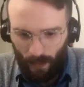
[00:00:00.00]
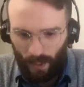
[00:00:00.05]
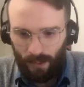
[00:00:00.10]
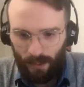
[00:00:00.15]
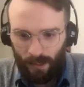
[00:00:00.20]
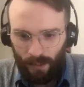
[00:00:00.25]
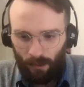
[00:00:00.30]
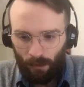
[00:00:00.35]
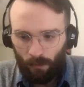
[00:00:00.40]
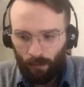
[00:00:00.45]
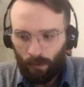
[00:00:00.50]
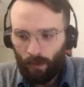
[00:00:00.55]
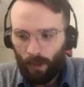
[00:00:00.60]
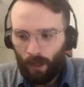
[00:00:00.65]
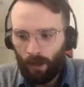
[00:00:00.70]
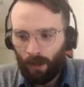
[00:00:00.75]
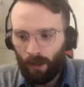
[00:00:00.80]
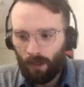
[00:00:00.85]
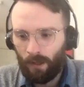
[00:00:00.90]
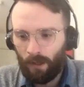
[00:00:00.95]
so
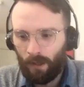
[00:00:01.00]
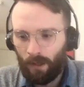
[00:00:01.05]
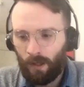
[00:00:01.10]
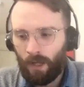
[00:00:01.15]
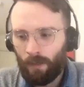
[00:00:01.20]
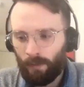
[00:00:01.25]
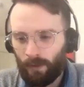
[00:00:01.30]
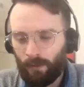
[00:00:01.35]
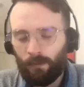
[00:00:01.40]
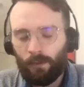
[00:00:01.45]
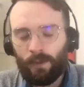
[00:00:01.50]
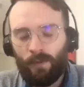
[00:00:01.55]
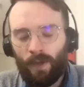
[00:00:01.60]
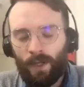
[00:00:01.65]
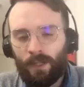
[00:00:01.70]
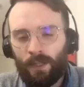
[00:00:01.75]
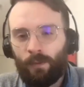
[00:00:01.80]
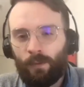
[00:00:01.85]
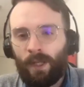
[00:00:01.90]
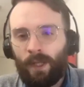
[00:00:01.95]
I believe it was
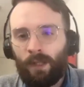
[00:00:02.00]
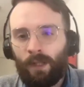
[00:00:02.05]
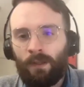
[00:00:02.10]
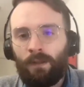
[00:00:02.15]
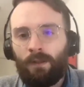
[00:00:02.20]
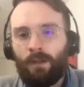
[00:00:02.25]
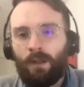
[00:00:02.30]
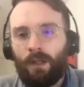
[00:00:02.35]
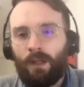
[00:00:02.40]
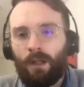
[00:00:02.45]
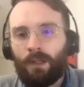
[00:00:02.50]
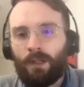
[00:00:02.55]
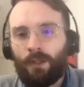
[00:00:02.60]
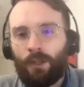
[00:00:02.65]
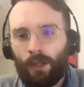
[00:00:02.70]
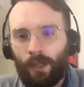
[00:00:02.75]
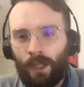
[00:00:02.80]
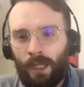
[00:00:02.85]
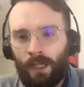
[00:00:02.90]
Venezuela, Turkey,